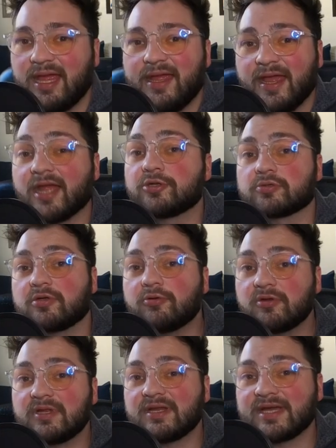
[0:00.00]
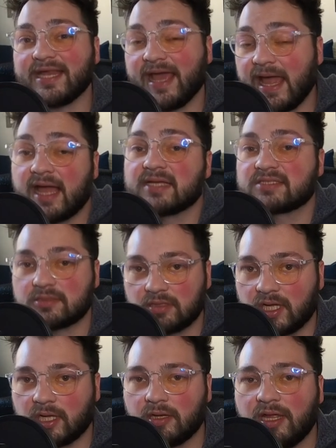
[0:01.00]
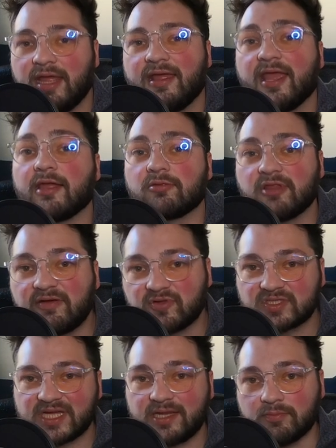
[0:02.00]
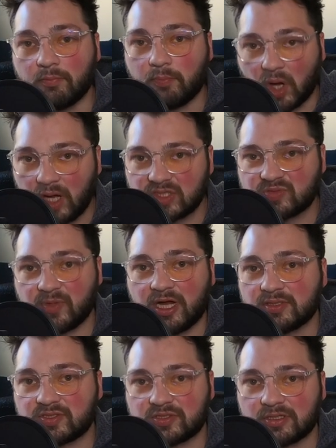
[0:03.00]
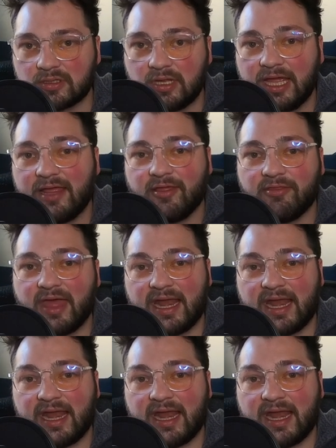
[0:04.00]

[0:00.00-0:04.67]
and Dragunity Knight Ascalon, a level 10 boss monster that